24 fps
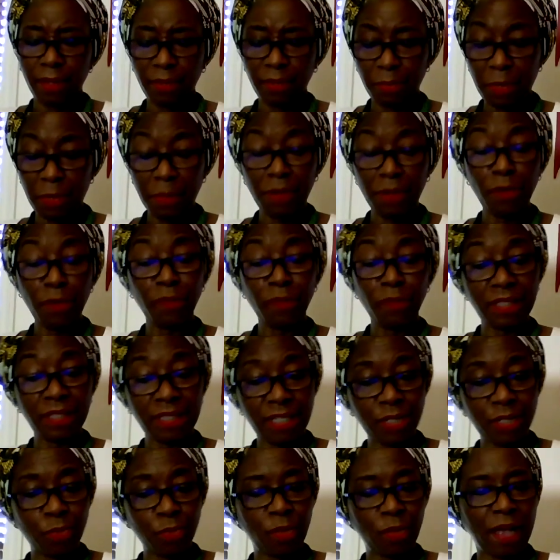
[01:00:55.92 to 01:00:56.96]
people
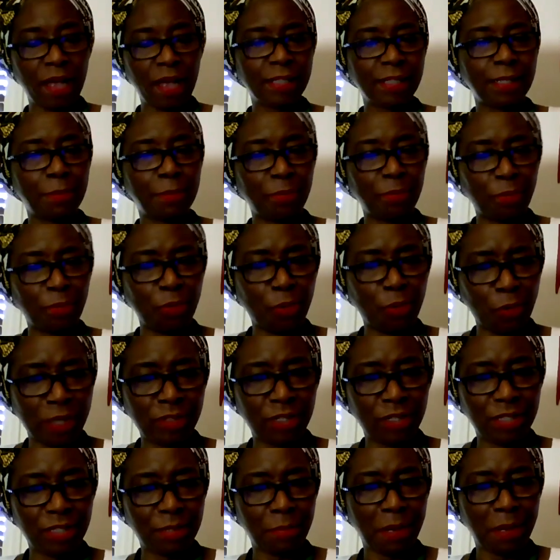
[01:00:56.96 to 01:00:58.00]
overseas will ask
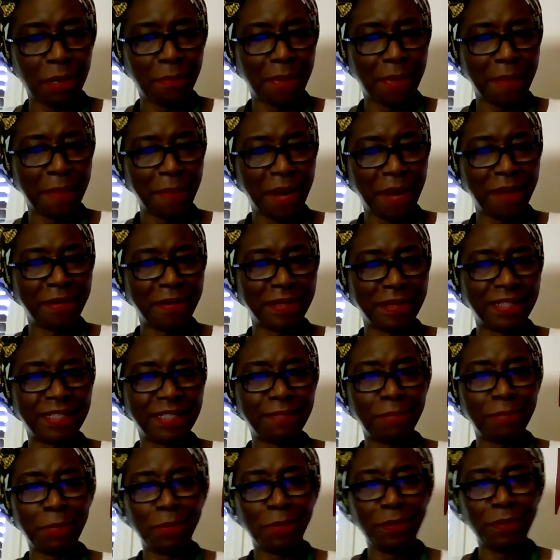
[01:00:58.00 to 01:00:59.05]
questions about my
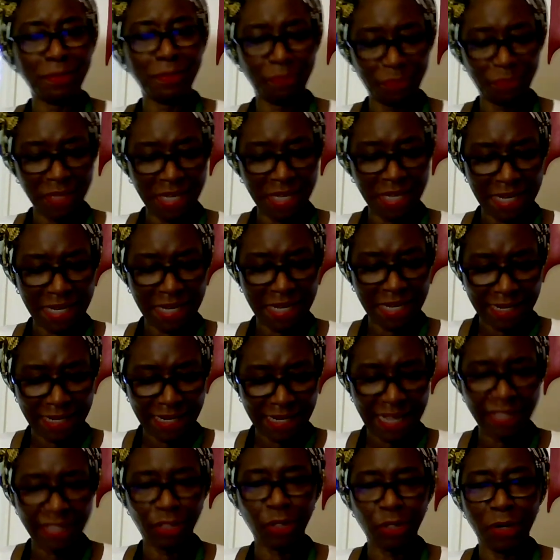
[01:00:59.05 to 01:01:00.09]
parents. People in
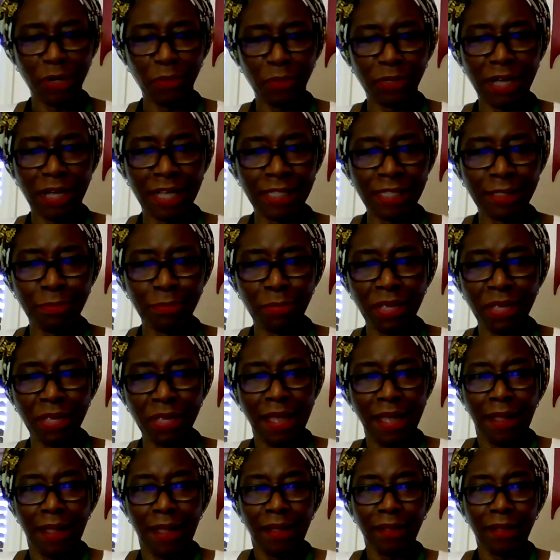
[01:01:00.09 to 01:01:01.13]
Nigeria would ask me
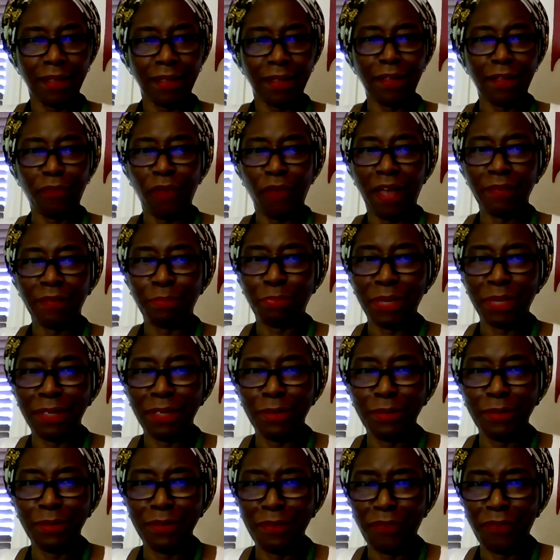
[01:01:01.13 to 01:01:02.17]
if
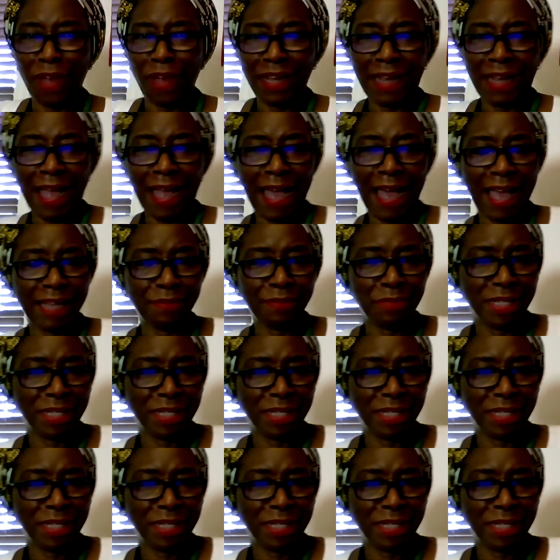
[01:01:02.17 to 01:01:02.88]
I'd had